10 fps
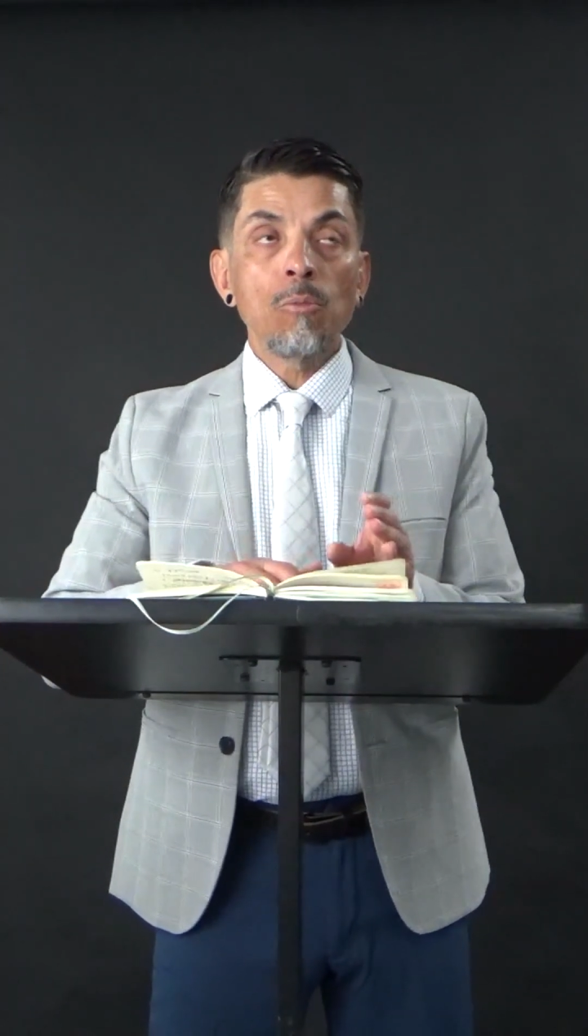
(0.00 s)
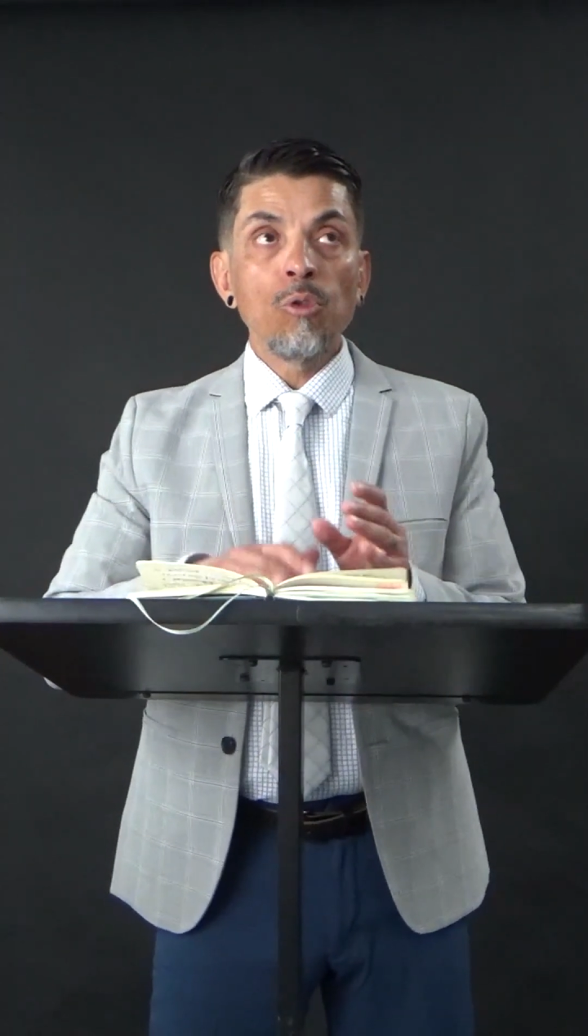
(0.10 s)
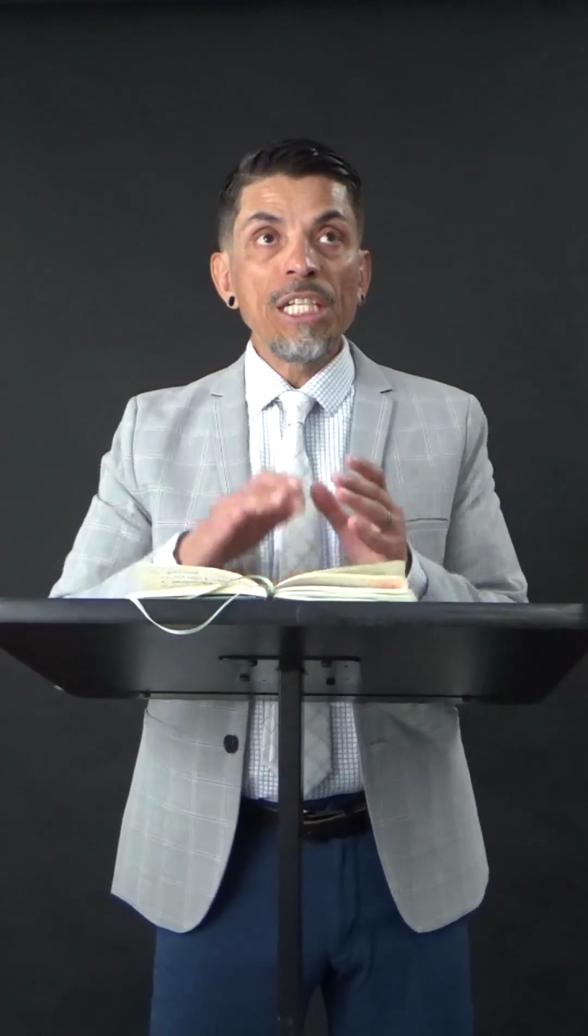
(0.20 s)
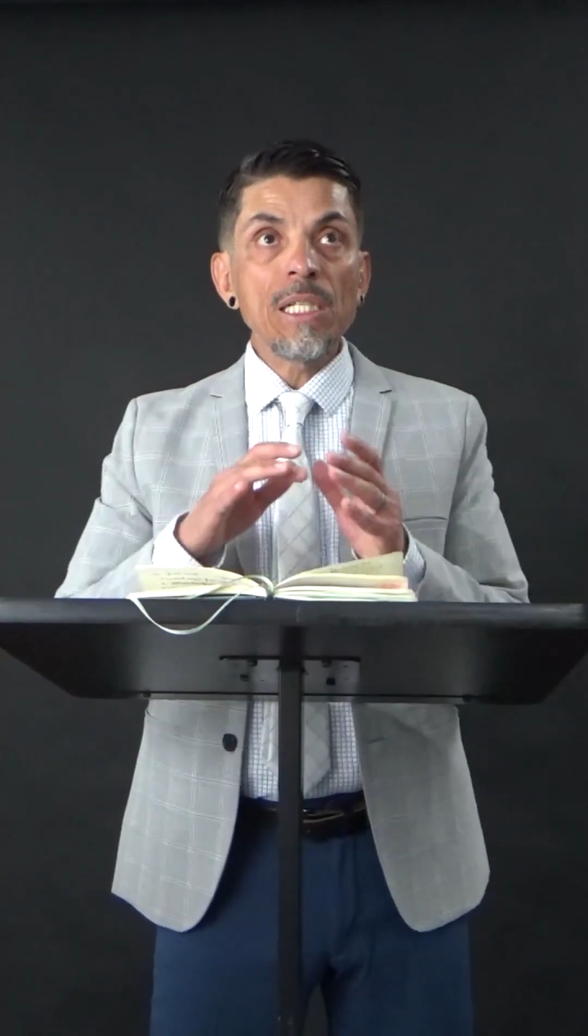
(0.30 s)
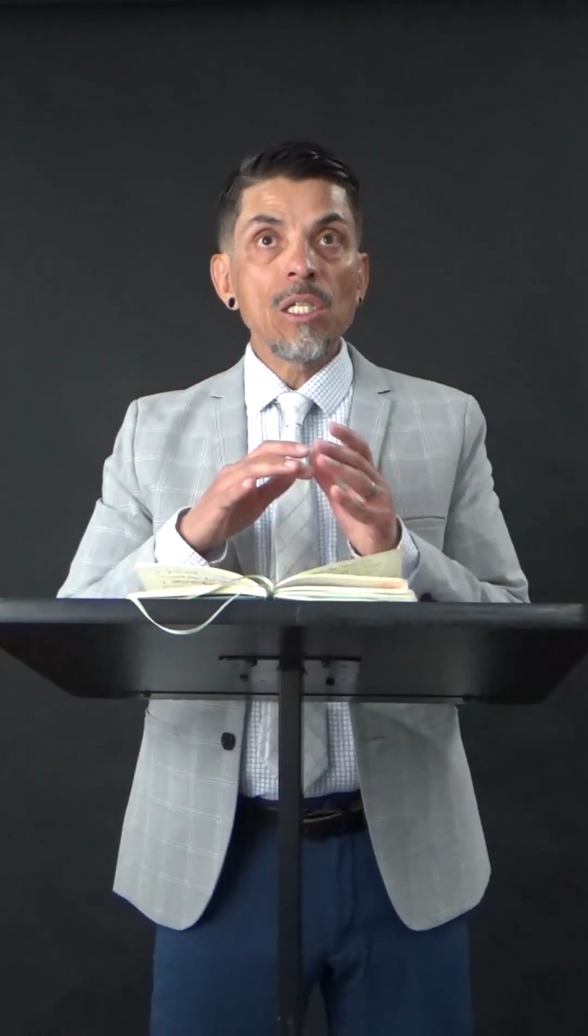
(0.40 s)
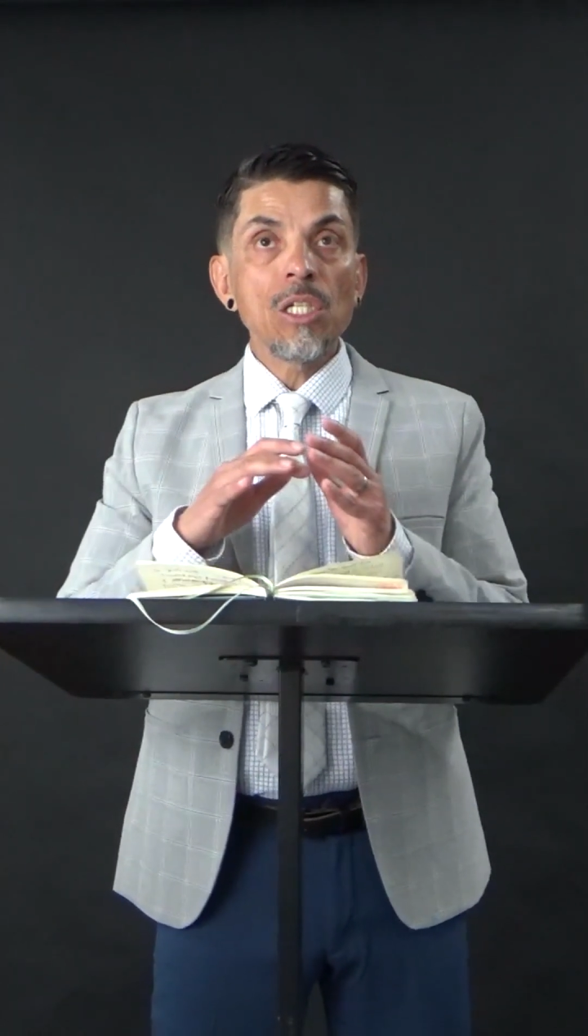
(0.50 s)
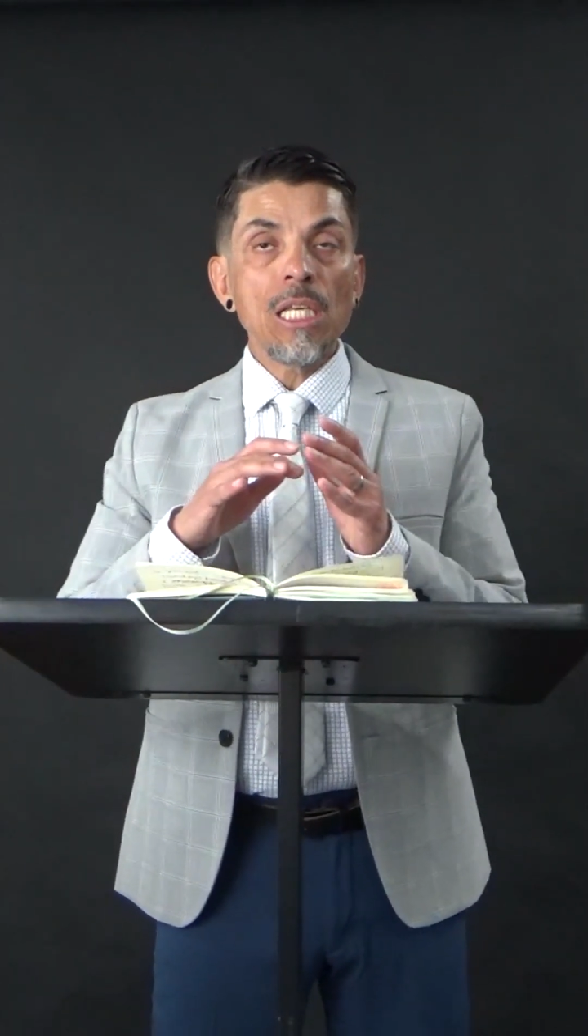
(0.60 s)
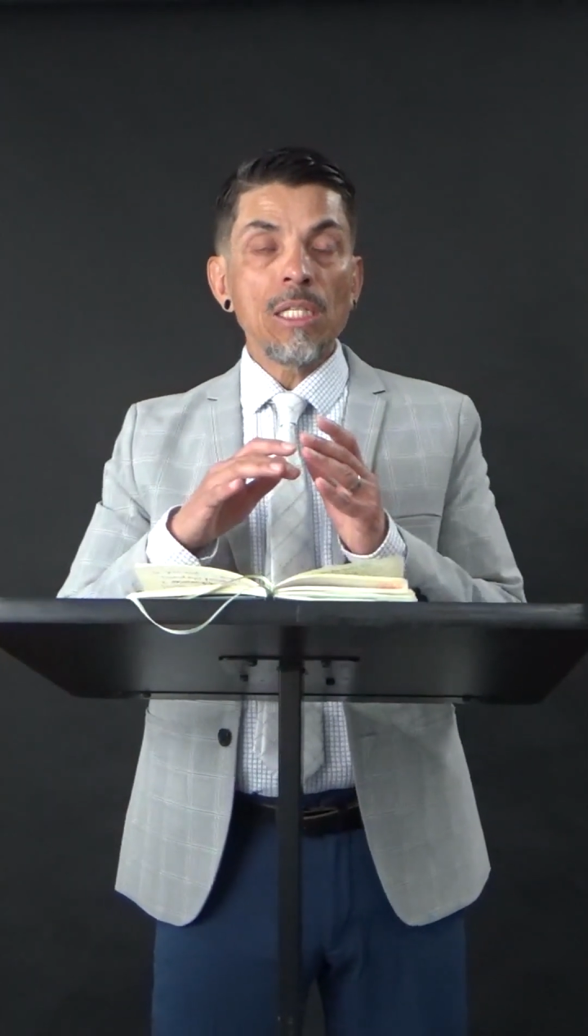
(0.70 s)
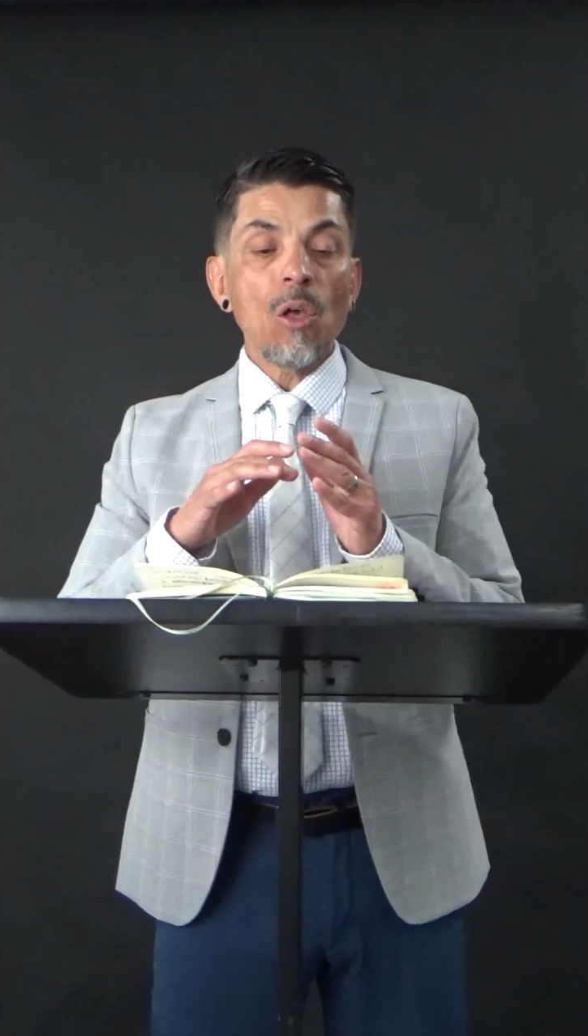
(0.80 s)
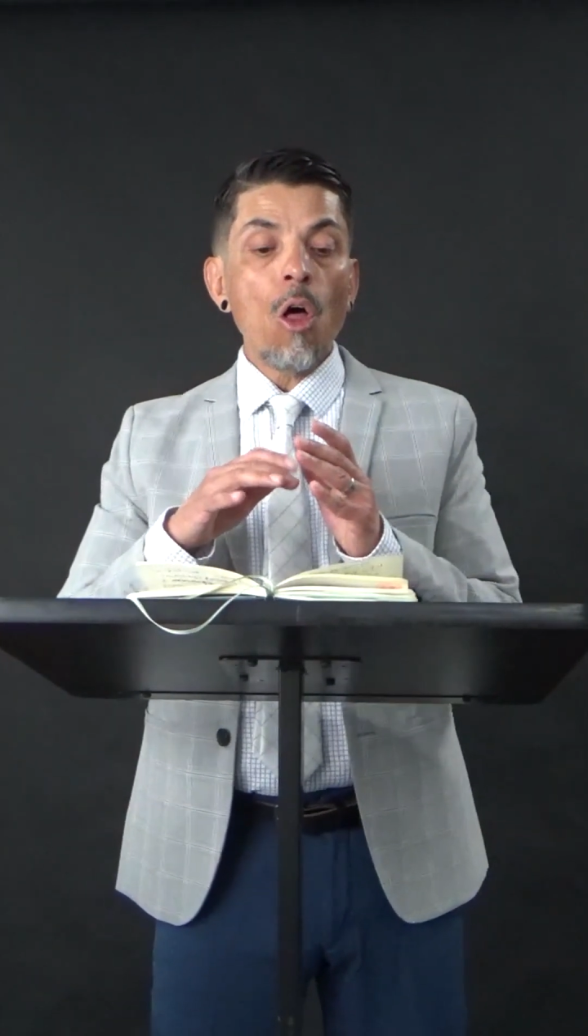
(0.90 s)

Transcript: reason is